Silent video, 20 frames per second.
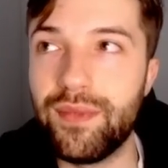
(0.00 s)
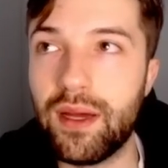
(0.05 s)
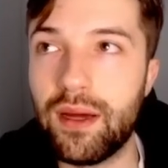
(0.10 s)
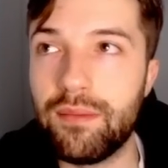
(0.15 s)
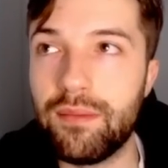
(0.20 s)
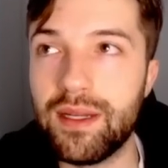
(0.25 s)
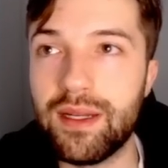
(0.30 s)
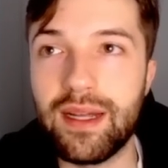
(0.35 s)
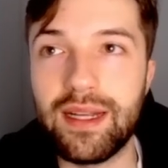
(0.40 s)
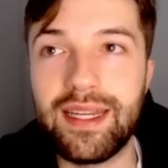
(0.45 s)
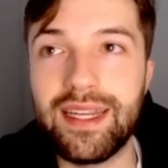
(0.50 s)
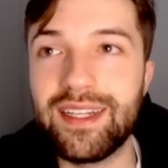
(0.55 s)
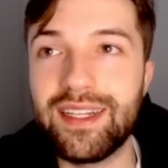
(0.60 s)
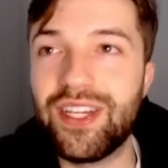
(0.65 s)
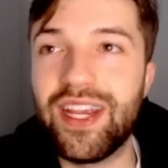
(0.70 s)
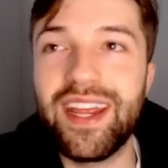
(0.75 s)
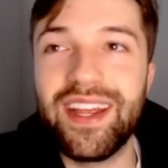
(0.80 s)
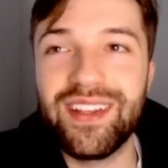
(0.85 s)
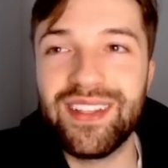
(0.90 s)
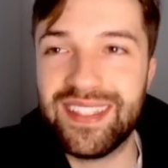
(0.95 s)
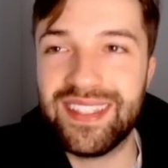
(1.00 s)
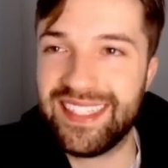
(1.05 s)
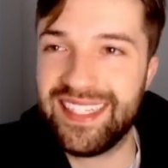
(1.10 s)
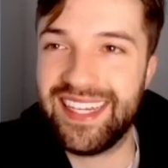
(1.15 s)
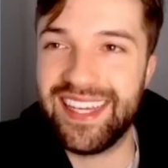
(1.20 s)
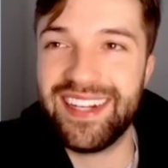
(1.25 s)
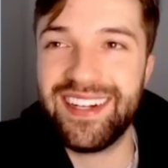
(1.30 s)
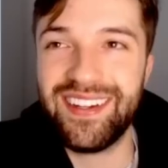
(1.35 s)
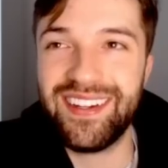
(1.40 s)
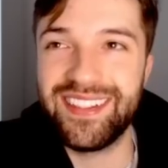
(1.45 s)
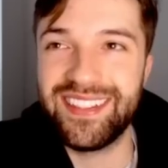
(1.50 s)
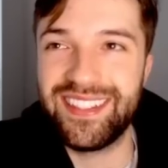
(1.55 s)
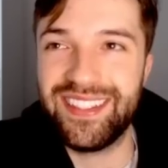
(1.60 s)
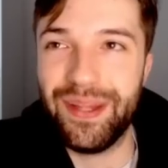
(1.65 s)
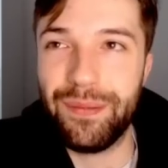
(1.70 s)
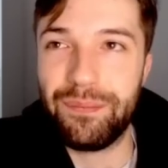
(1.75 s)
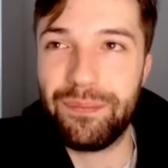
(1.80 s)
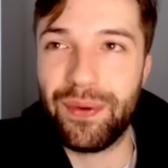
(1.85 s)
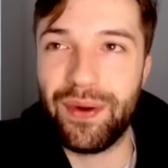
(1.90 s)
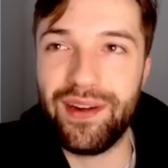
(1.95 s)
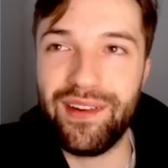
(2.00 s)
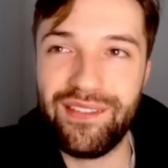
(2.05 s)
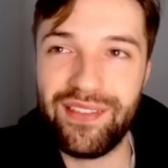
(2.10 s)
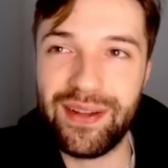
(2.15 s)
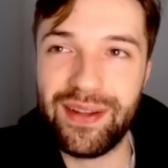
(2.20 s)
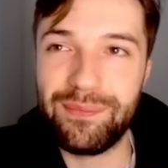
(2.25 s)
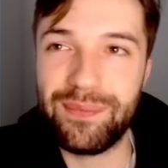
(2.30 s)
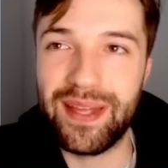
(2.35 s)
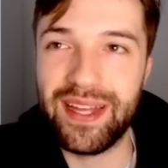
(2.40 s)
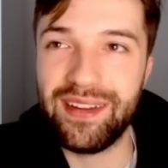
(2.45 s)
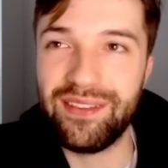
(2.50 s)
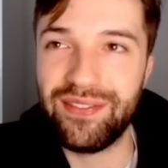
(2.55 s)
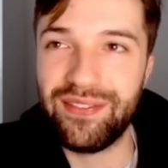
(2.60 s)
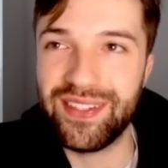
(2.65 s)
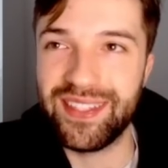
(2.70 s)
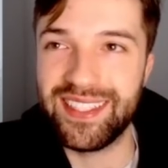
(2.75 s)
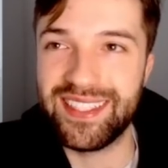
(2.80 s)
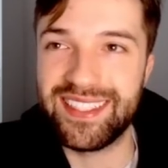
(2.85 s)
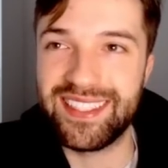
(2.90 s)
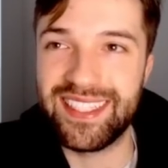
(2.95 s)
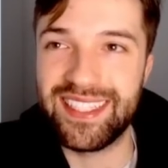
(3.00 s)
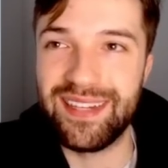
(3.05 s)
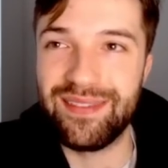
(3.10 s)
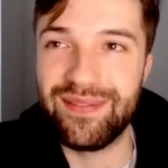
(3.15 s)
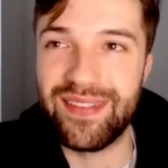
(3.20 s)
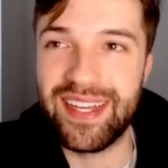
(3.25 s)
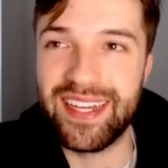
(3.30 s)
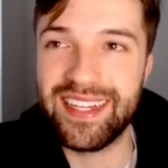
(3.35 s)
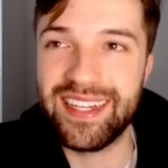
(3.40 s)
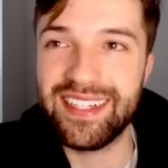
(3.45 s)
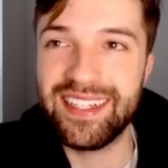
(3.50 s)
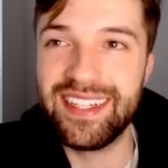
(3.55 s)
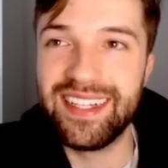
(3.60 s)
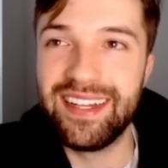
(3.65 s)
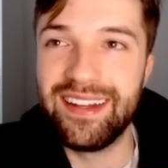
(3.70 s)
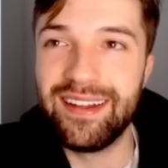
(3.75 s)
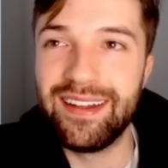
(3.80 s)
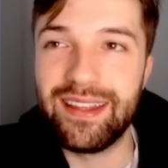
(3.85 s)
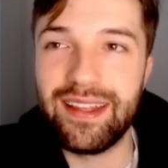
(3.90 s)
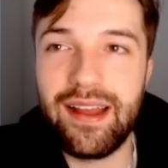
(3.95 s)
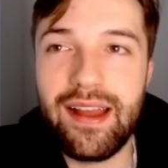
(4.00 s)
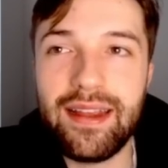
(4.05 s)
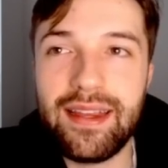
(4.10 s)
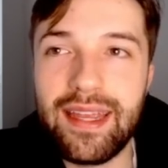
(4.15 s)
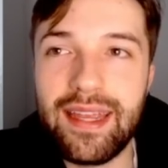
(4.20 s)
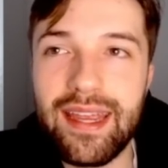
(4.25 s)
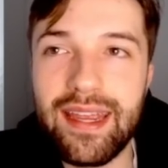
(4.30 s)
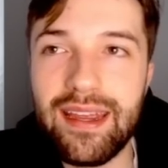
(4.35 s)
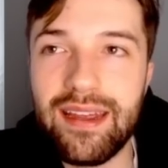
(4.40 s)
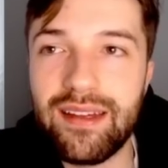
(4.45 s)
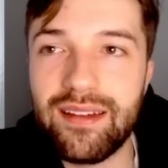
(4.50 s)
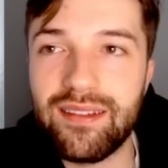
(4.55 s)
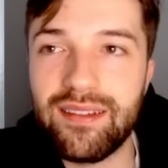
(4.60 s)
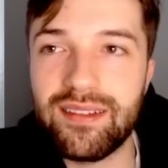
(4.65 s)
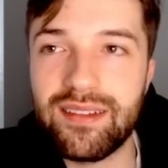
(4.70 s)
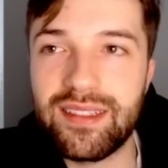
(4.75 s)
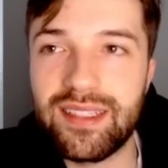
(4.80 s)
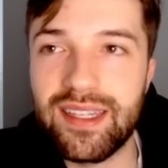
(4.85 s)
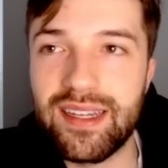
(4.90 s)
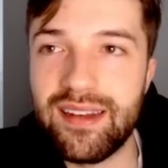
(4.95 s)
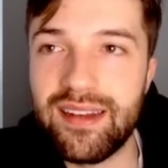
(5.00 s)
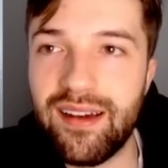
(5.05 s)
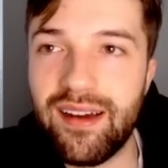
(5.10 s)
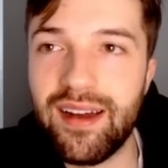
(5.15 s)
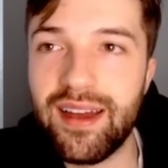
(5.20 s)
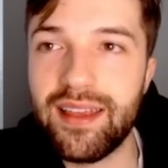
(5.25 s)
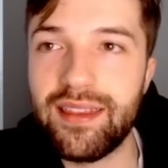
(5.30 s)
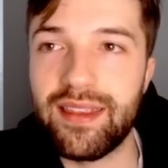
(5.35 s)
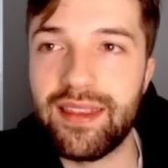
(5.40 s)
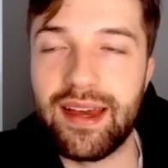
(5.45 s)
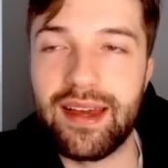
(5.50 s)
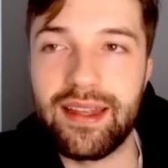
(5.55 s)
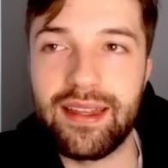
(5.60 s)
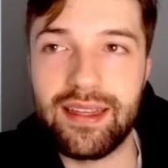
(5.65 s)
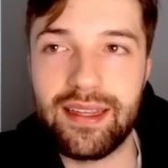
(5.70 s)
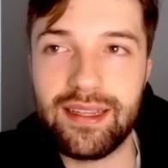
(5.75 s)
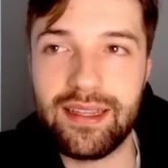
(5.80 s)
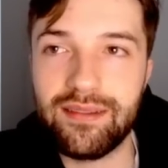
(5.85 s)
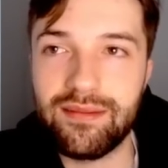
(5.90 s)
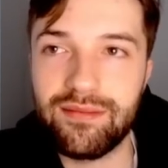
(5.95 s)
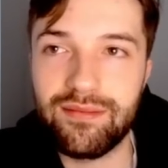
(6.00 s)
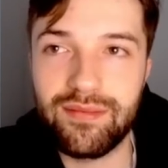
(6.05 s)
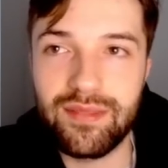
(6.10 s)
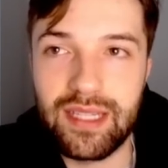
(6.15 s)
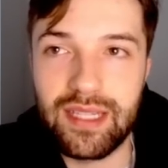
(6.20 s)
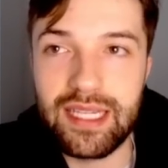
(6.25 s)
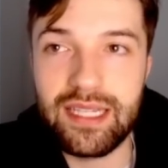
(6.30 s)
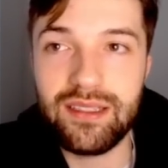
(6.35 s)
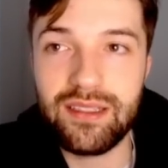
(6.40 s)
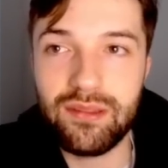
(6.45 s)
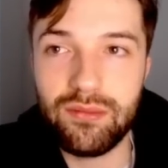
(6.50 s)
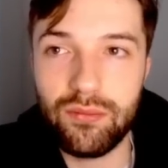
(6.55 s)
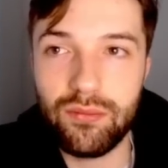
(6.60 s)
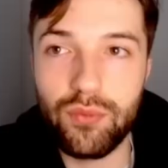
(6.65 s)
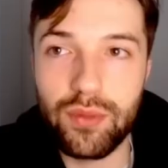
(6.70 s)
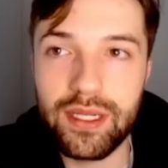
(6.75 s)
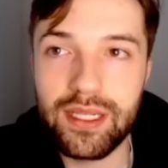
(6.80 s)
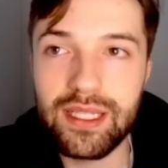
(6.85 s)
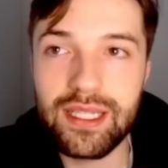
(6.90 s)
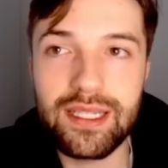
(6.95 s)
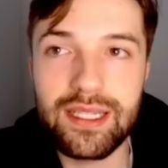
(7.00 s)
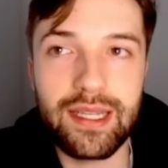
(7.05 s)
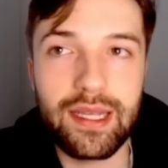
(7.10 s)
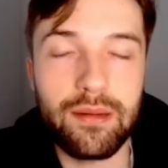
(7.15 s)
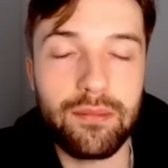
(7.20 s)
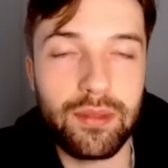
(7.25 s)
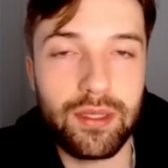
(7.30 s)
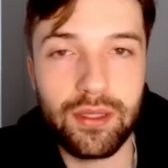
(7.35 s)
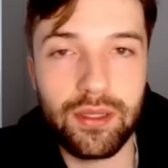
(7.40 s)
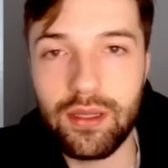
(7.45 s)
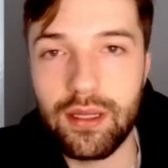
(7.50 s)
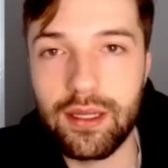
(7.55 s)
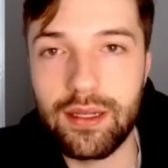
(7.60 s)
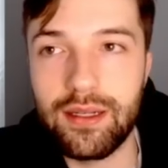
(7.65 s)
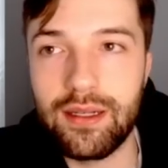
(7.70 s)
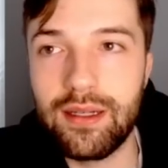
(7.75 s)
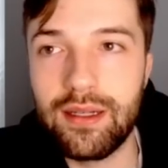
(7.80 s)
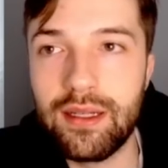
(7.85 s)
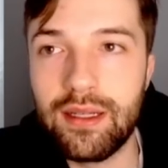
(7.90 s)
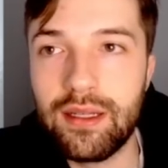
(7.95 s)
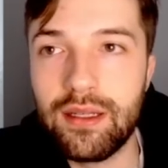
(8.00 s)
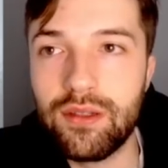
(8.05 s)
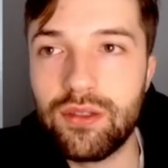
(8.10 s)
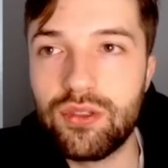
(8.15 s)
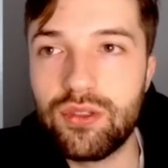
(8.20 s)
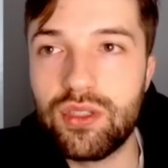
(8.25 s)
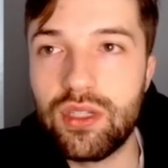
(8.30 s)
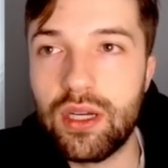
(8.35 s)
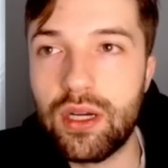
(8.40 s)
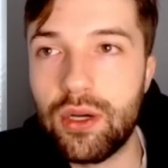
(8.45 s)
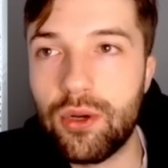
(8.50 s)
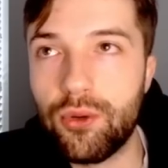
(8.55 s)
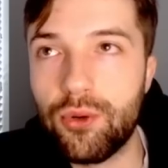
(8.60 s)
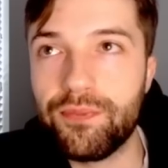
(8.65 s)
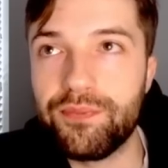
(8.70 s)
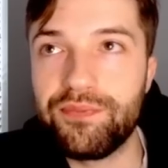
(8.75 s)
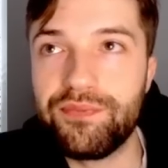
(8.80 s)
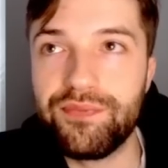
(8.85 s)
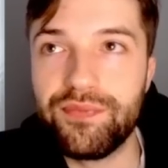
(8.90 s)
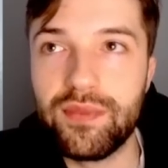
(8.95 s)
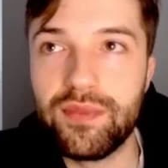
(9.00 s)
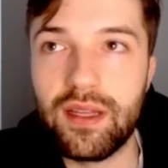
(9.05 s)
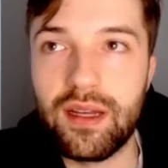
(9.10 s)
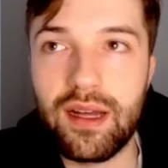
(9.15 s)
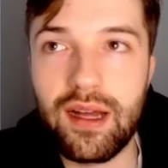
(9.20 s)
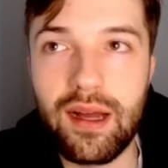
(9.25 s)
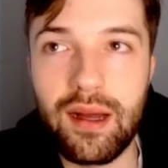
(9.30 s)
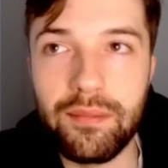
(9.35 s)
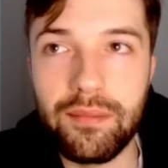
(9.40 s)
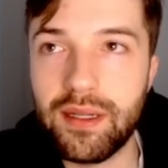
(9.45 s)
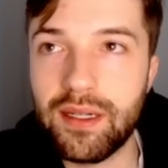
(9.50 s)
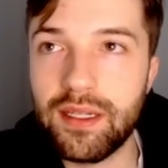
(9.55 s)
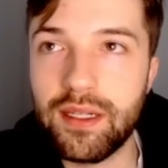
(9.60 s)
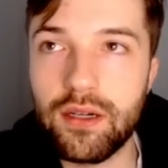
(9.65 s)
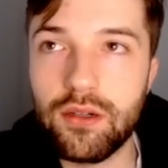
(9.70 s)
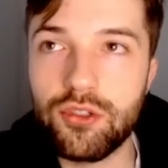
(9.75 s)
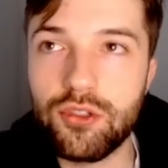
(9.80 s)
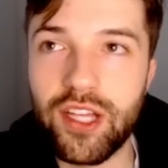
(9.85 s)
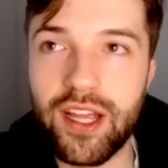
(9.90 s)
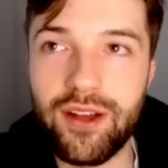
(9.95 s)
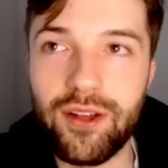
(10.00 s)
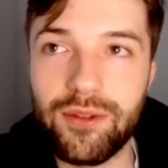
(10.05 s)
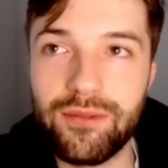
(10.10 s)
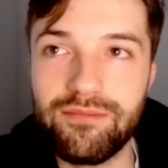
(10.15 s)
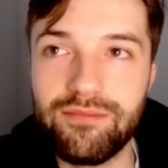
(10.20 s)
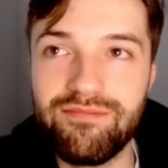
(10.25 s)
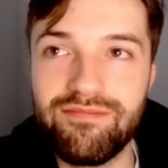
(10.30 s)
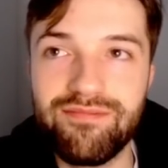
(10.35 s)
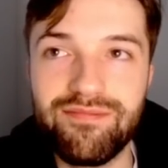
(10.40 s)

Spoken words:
I mean, again, Chael Skinner is the perfect pick for this team, man. Like, I can't deny that. He's really damn good. So I'm going to go Jael.